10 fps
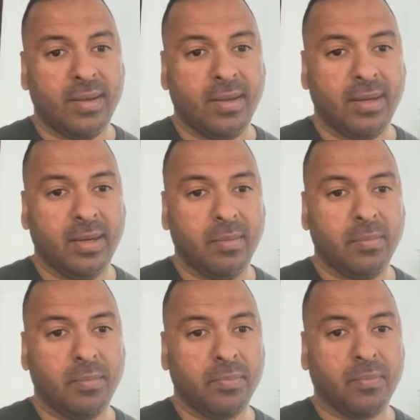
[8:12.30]
Um,
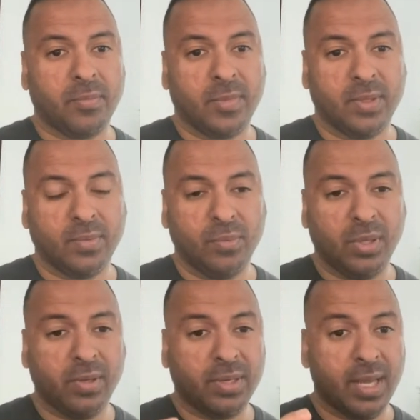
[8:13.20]
we
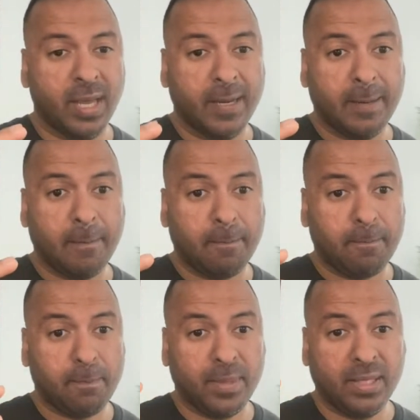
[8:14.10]
look at
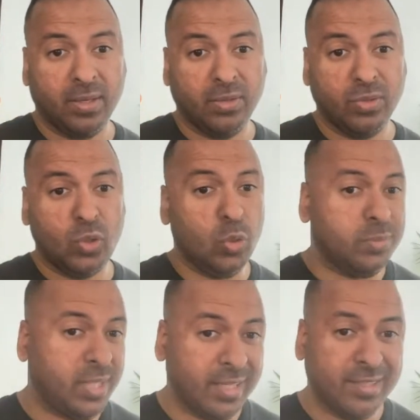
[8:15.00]

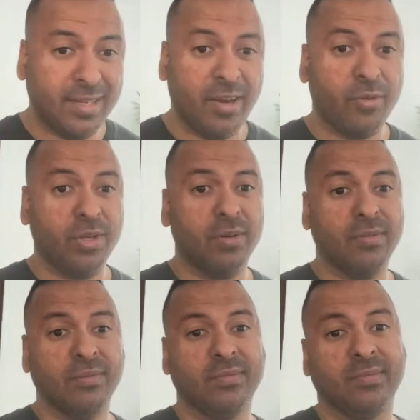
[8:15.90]
doomsday scenario,
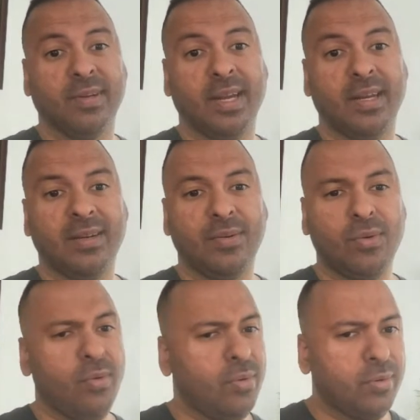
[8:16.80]
right?
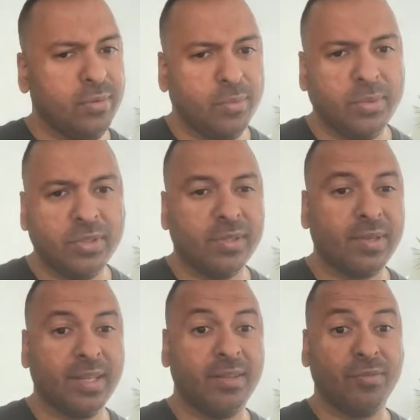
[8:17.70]
Or we just
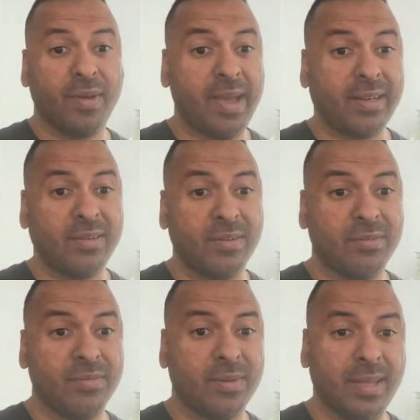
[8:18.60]
look at the fact
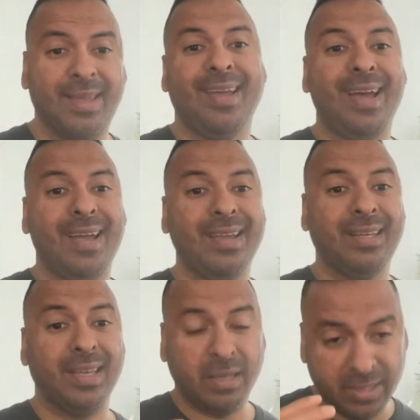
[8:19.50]
of AI
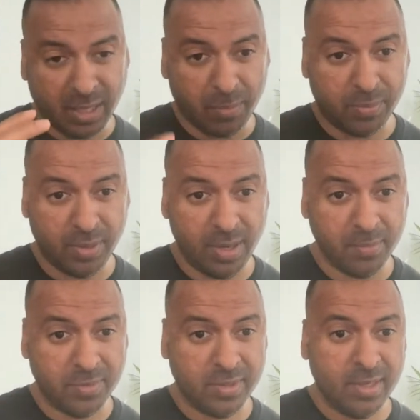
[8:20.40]
can take a
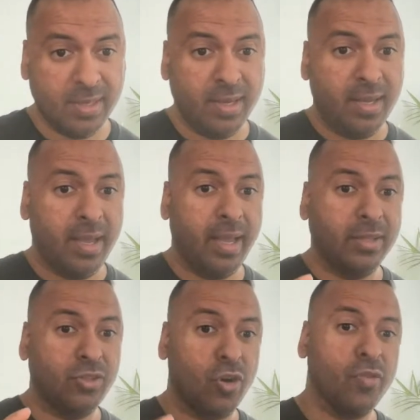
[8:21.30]
prompt
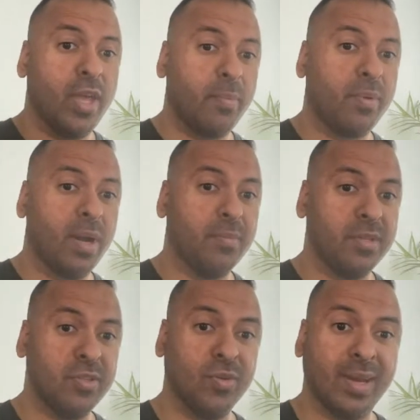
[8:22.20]
and turn that prompt
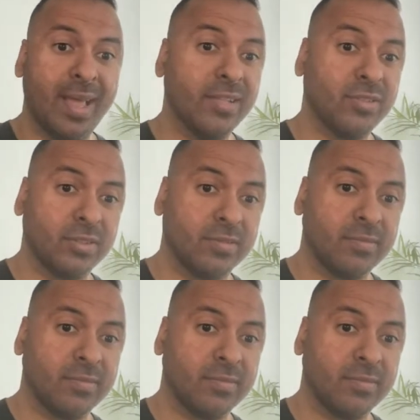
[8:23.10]
into an answer.